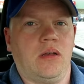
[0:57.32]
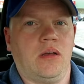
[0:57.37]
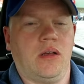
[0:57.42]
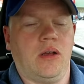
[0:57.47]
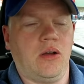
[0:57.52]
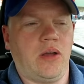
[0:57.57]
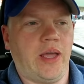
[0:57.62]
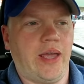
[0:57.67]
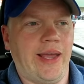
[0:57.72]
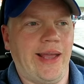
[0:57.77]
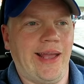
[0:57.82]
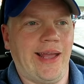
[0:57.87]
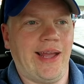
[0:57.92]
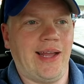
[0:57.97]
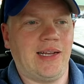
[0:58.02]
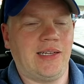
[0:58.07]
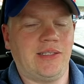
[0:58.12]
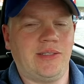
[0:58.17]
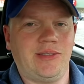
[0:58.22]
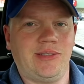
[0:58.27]
Okay
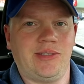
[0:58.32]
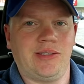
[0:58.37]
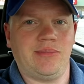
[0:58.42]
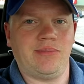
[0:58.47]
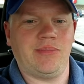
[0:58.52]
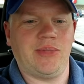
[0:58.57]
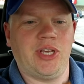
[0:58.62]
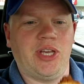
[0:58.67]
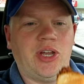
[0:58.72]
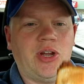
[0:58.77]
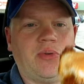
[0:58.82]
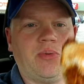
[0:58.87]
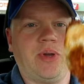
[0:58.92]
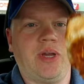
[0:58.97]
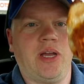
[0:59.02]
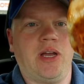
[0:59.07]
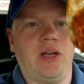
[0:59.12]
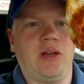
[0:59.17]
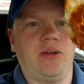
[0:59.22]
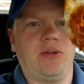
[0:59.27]
guys, here we
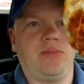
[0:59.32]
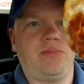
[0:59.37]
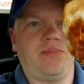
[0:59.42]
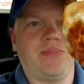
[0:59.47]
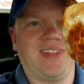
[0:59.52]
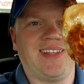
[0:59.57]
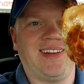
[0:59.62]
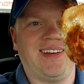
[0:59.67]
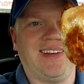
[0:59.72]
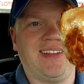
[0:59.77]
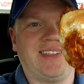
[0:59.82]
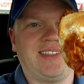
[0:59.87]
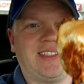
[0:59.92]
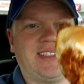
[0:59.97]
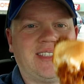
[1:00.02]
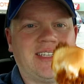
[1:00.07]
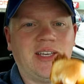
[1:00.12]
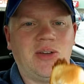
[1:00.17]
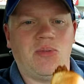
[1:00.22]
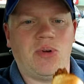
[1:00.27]
go. Let's
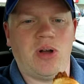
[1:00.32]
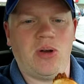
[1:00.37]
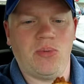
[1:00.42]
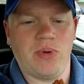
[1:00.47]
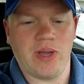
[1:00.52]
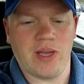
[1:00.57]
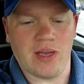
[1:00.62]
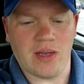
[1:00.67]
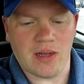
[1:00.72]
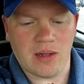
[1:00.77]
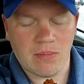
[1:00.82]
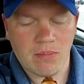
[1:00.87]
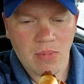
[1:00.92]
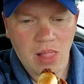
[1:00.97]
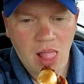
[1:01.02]
see what we got.